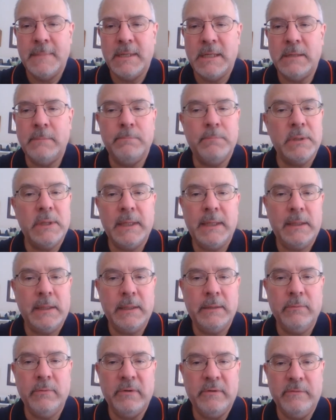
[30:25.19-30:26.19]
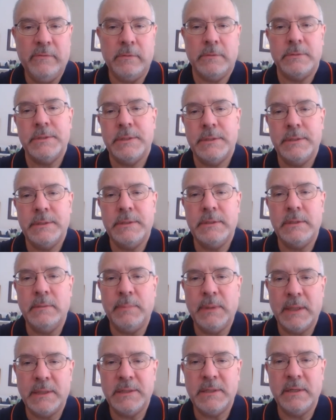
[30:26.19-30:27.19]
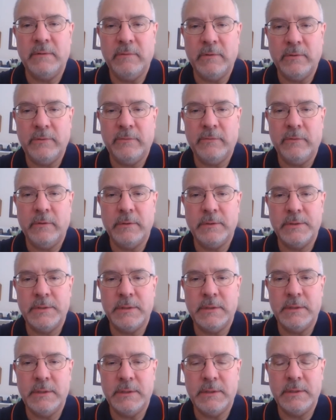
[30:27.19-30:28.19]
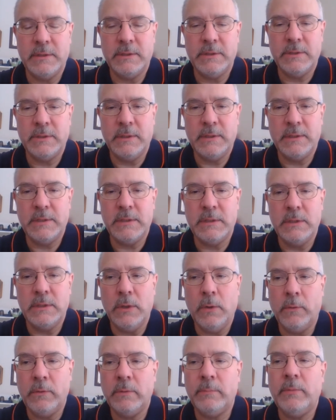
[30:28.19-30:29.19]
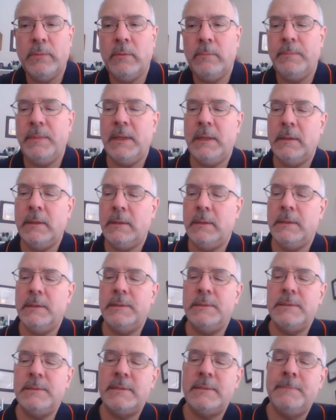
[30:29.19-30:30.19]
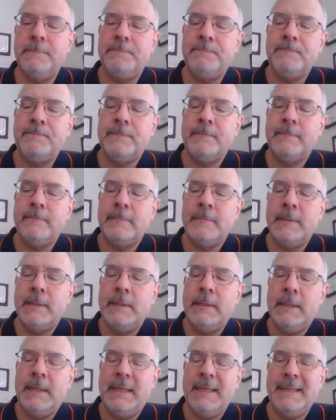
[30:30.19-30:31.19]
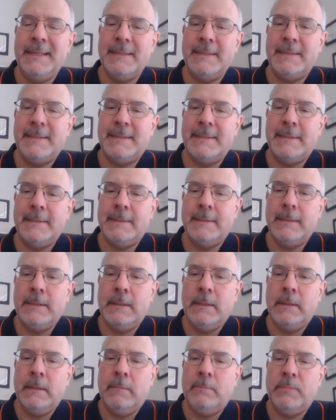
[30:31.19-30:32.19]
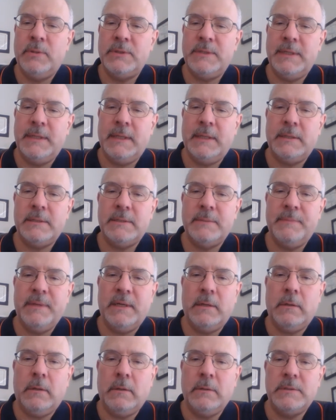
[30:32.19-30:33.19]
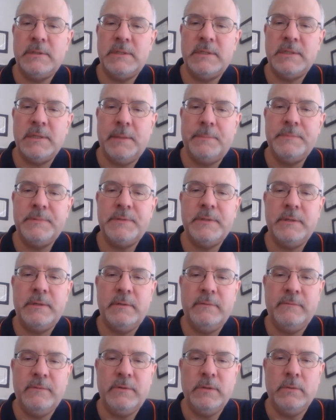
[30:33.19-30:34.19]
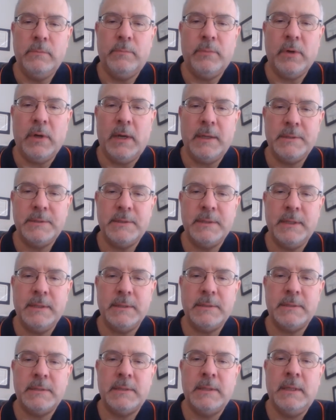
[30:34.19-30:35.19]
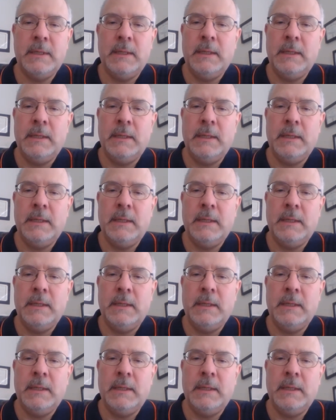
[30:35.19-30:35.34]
Completely reverses the Plessy versus Ferguson decision. It's notable because it's proceeding on something called substantive due process.